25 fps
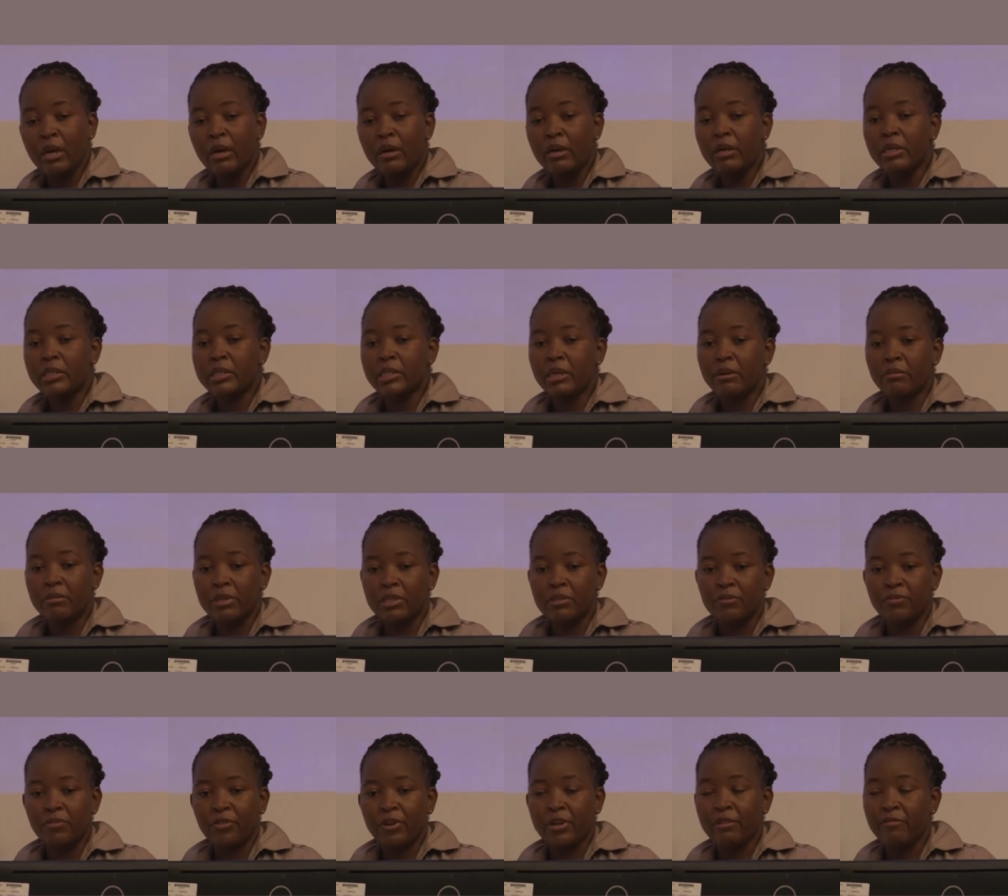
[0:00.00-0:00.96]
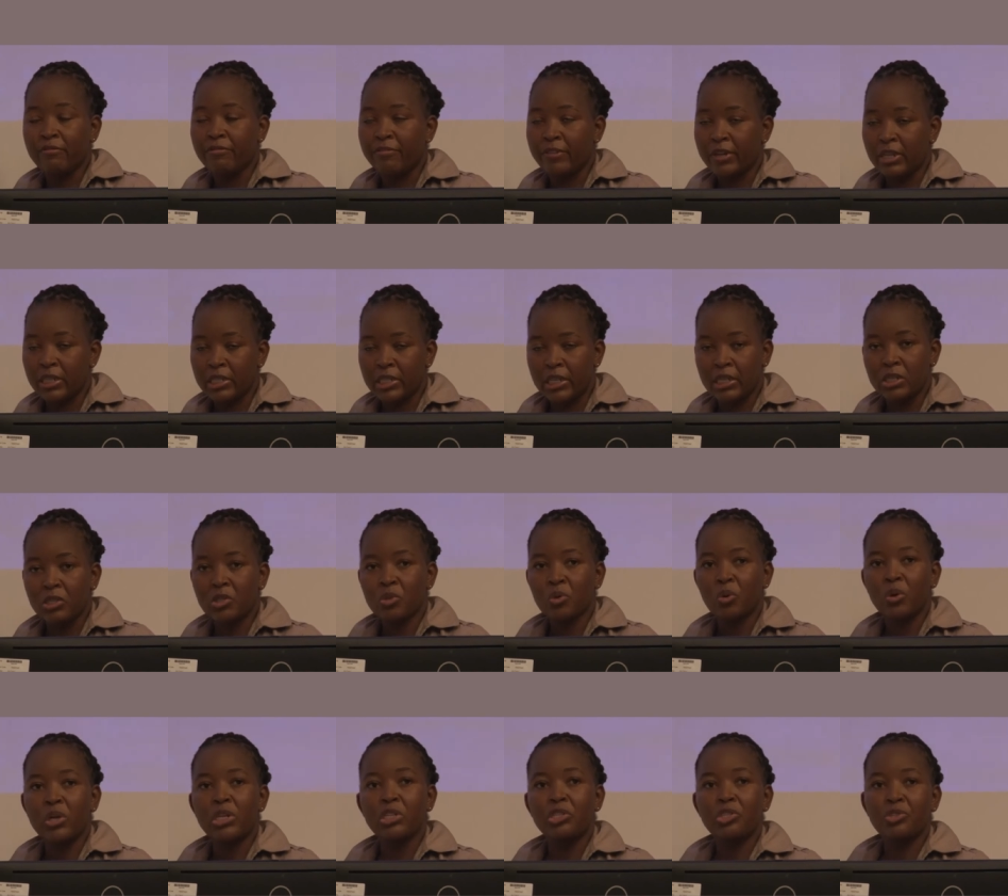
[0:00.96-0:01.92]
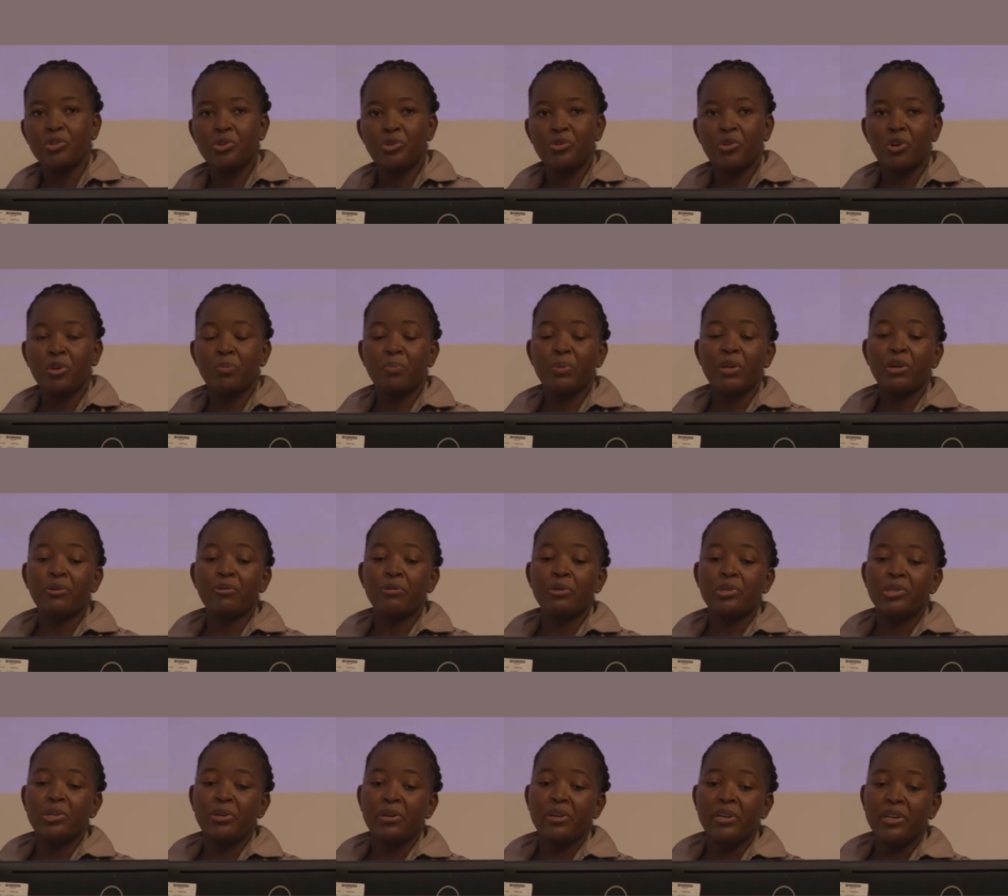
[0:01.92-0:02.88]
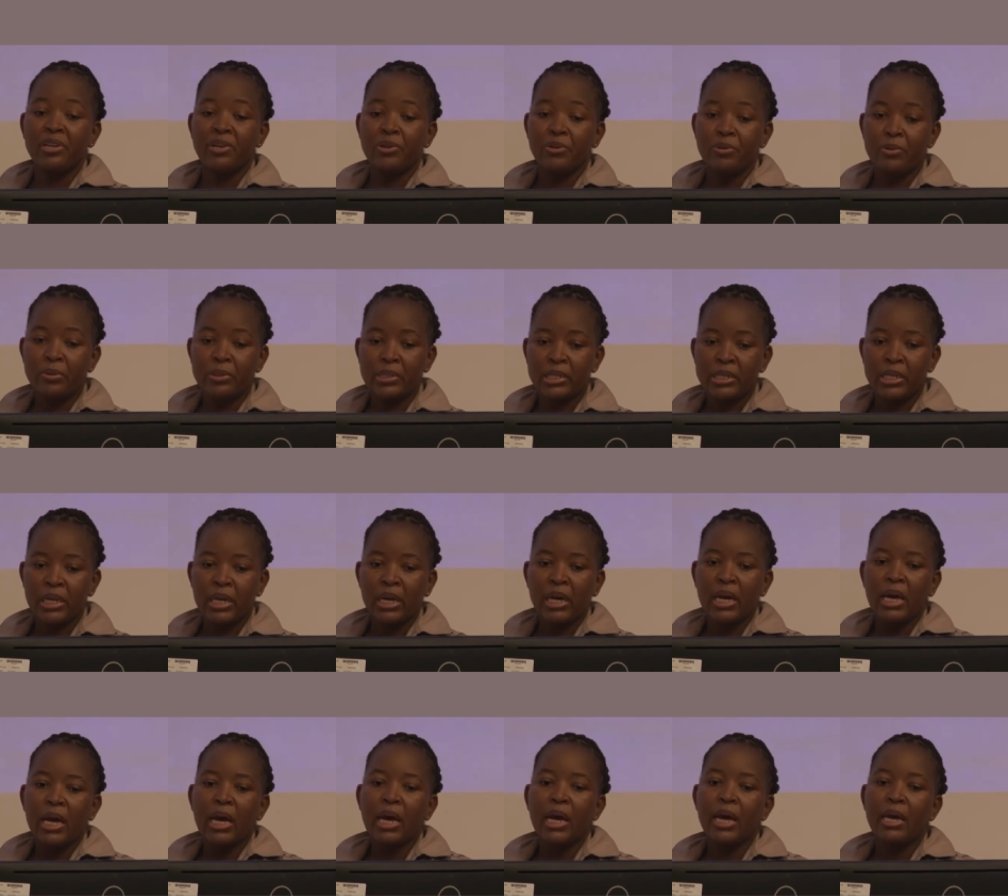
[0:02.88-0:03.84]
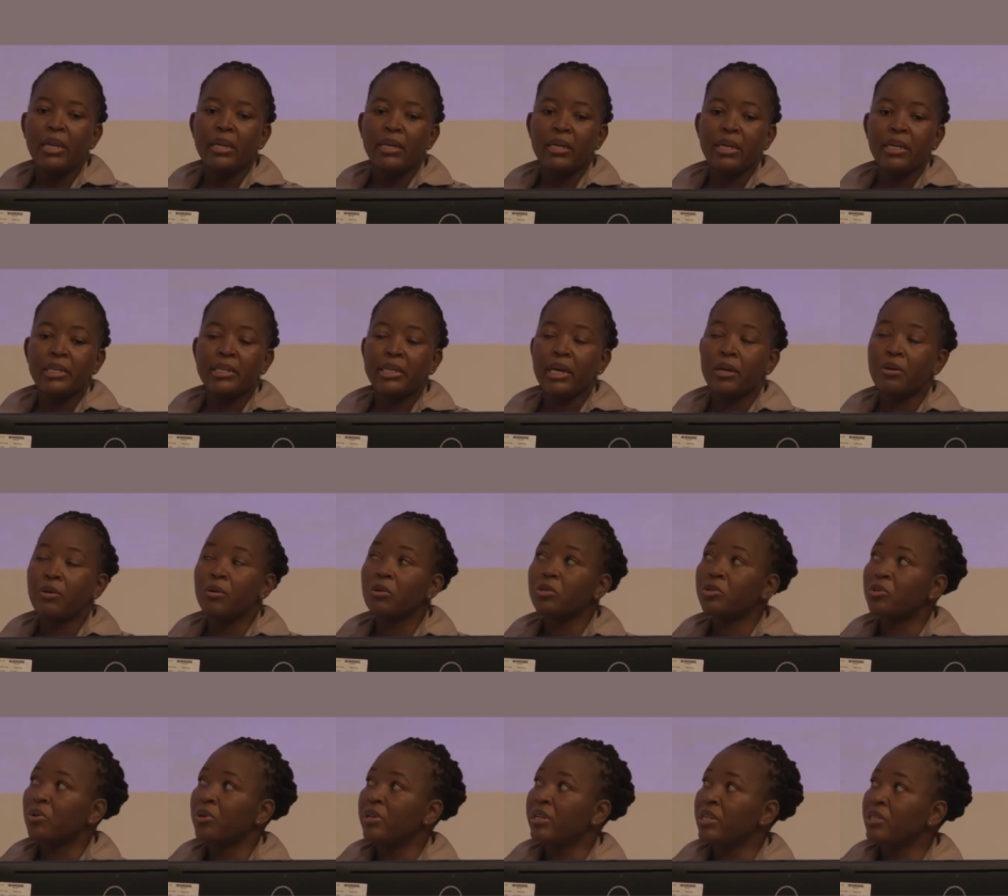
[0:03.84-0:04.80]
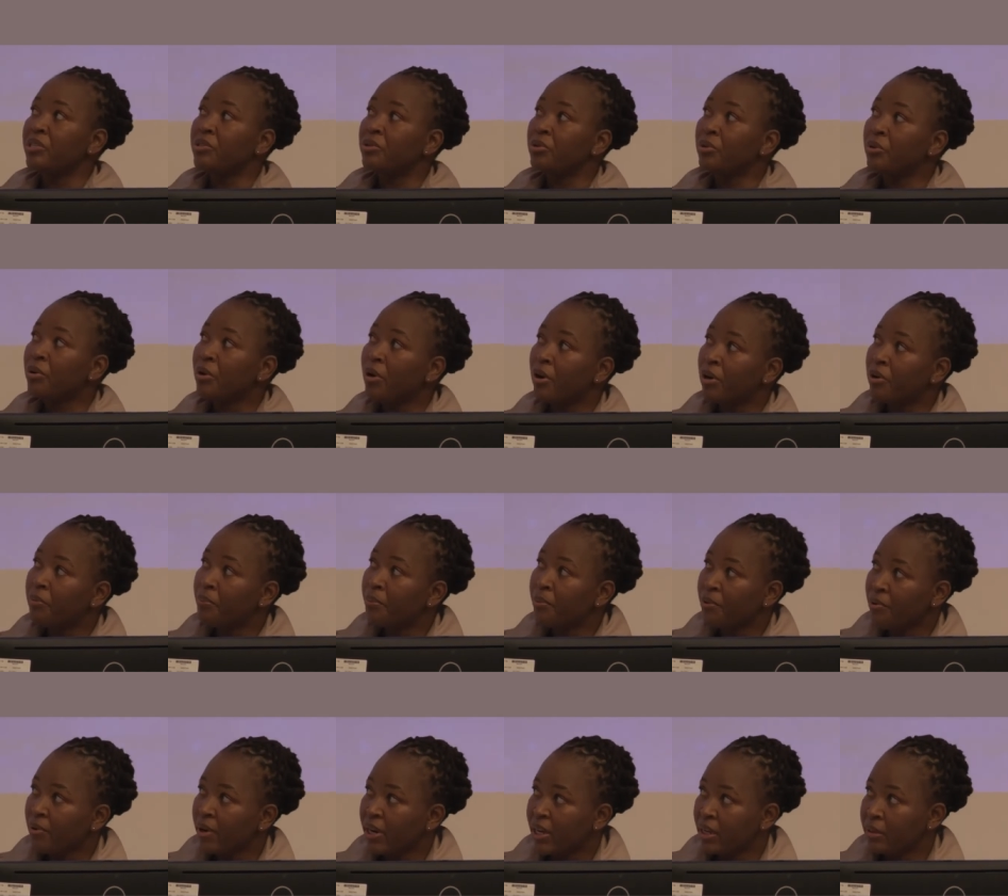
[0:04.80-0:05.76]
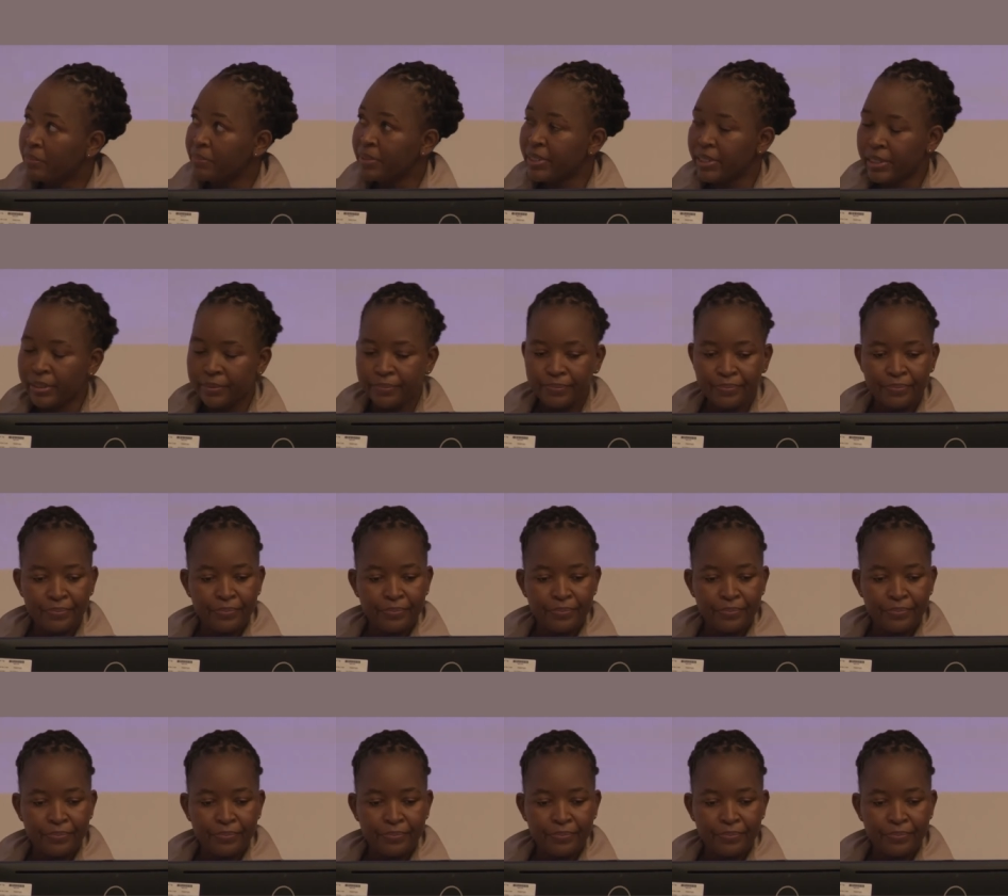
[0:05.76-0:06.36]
is a risk for infection, so it should not be routinely used. And it can also lead to cord prolapse.